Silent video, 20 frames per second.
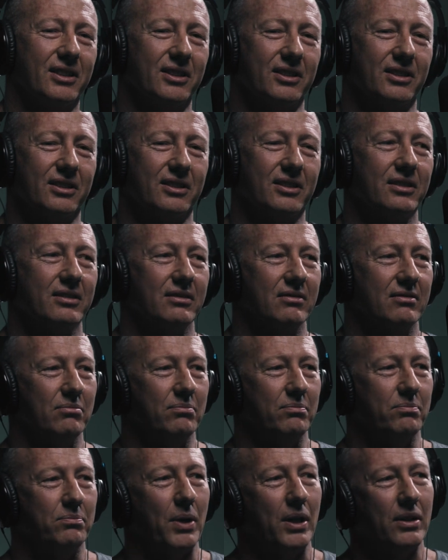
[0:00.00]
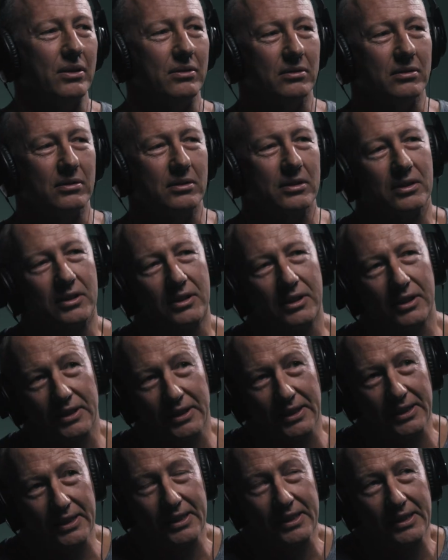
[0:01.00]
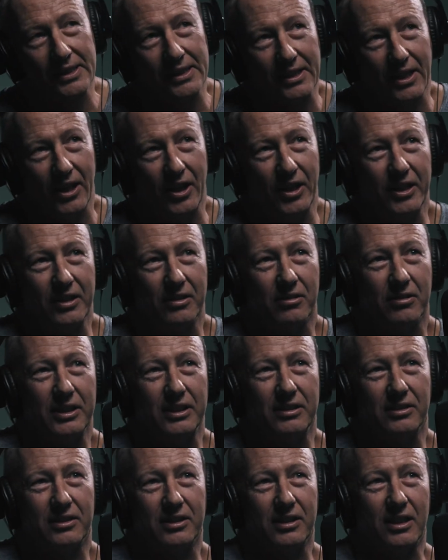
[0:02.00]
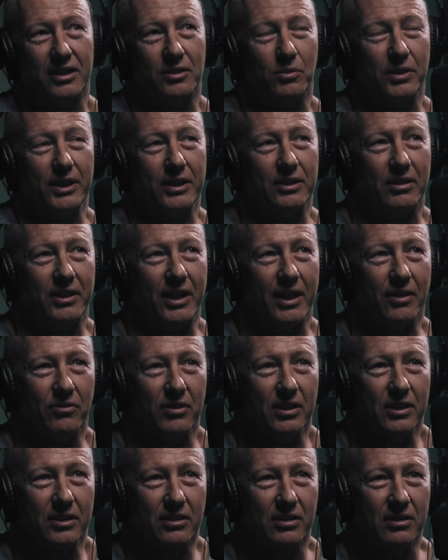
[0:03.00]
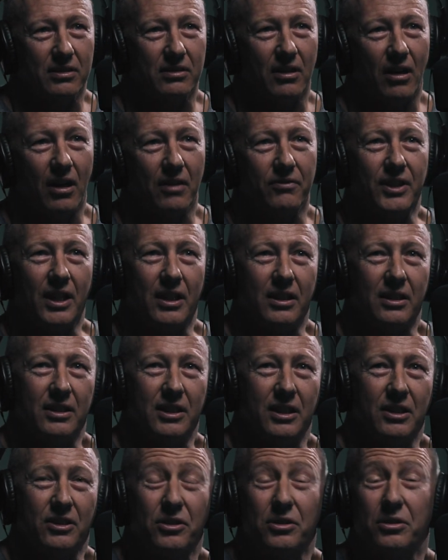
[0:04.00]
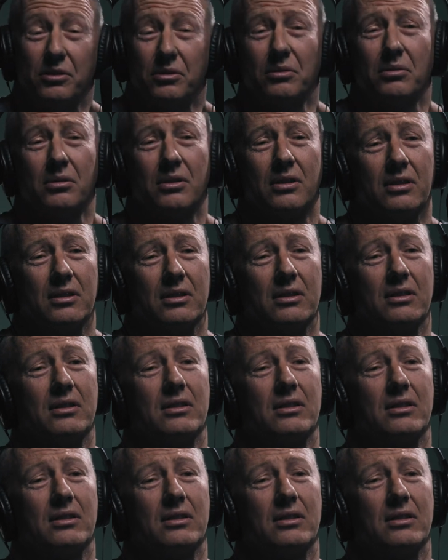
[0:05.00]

Because bones heal in 6 weeks on average. I've done it in 2.